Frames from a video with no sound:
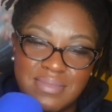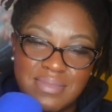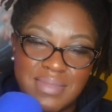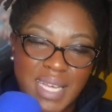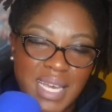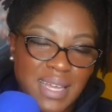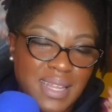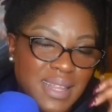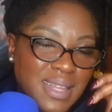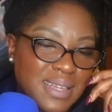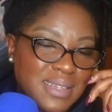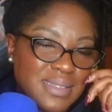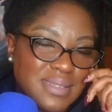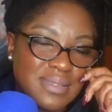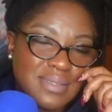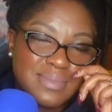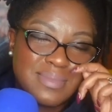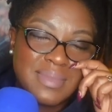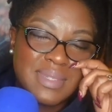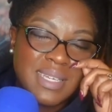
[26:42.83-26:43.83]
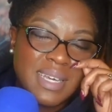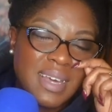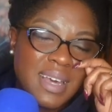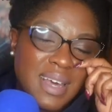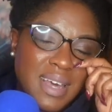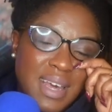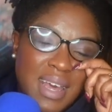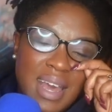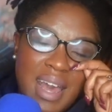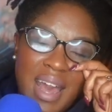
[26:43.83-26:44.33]
Nothing.
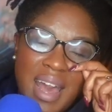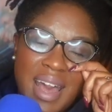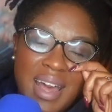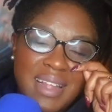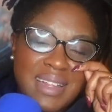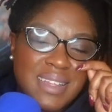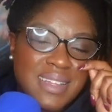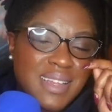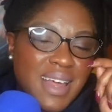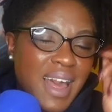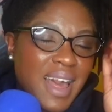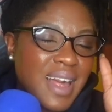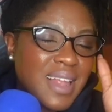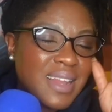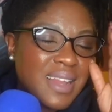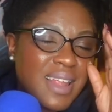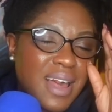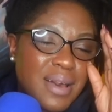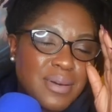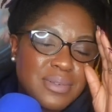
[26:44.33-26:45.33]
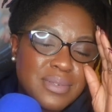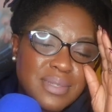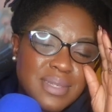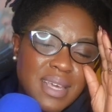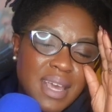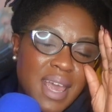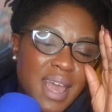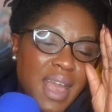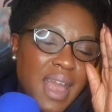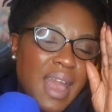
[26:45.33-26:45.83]
I I lost
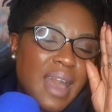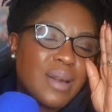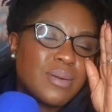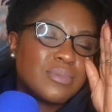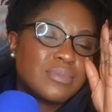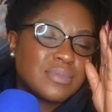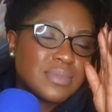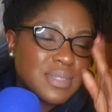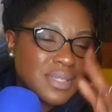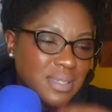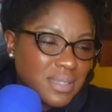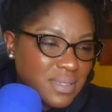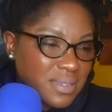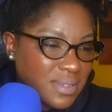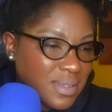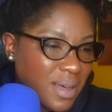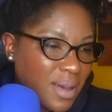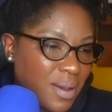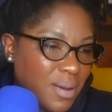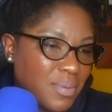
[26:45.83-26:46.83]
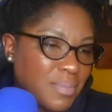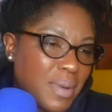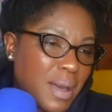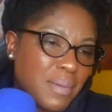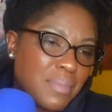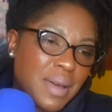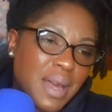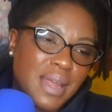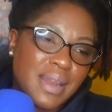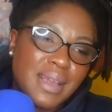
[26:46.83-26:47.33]
count on
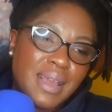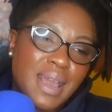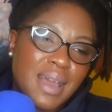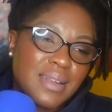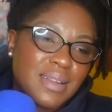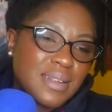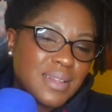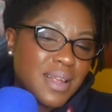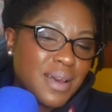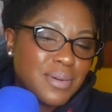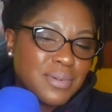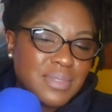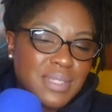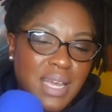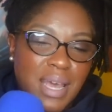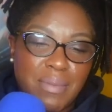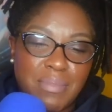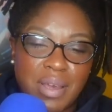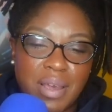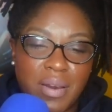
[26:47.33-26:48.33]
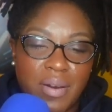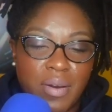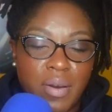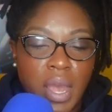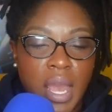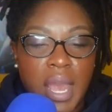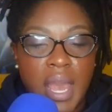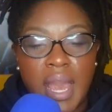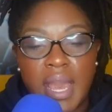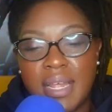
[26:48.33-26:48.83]
my body count a long time ago,
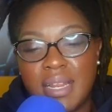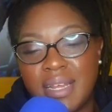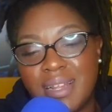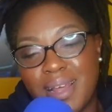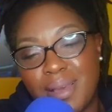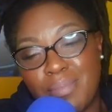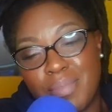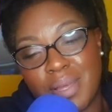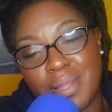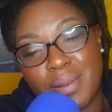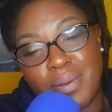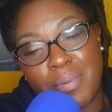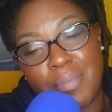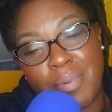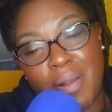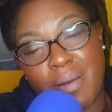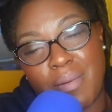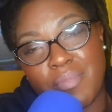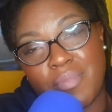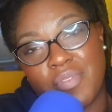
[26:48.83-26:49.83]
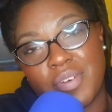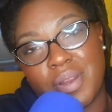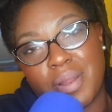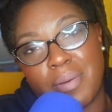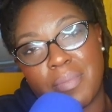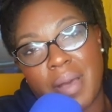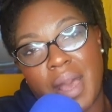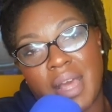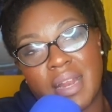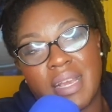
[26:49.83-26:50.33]
and it ain't been no problem for
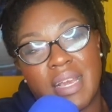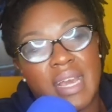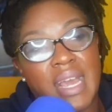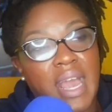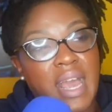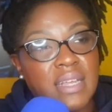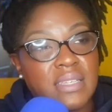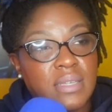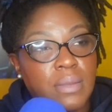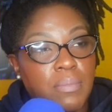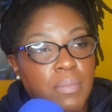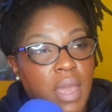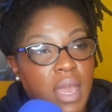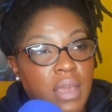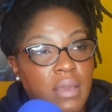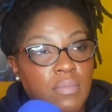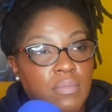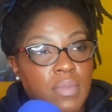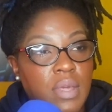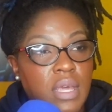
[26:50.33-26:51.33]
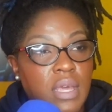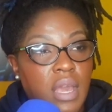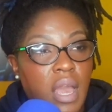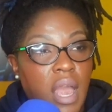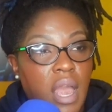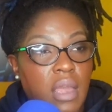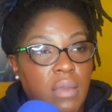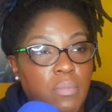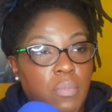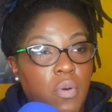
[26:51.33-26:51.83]
nobody. It hasn't made me
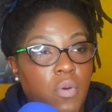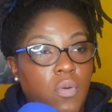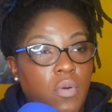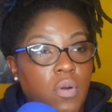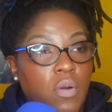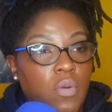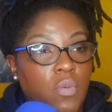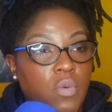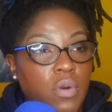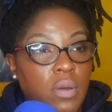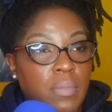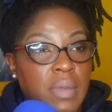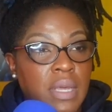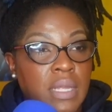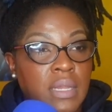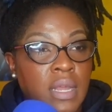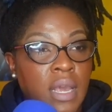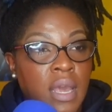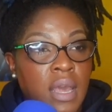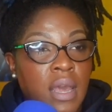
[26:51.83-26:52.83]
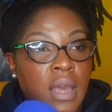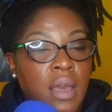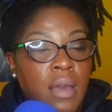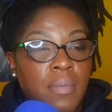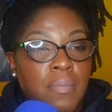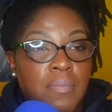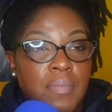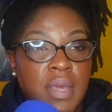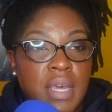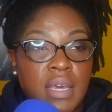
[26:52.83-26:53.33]
a poor woman.
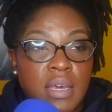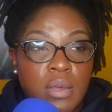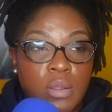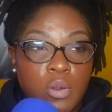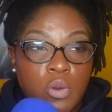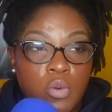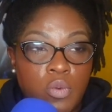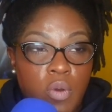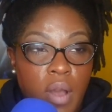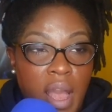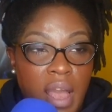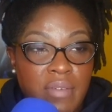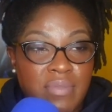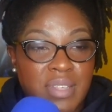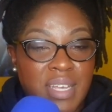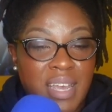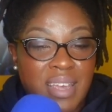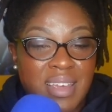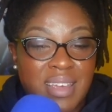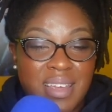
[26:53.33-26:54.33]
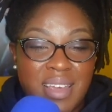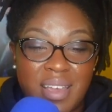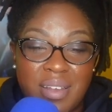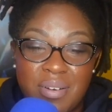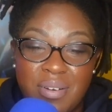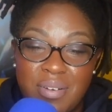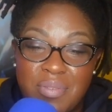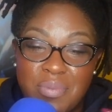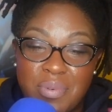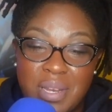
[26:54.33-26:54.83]
Men who I've taken
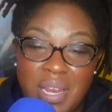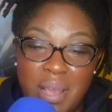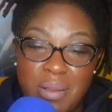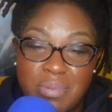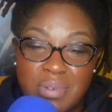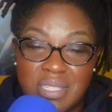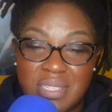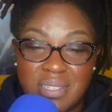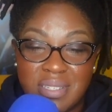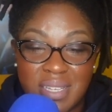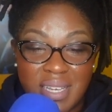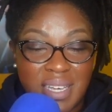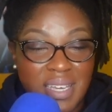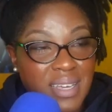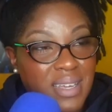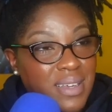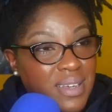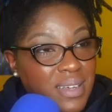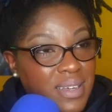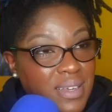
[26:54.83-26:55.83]
care of when they were sick,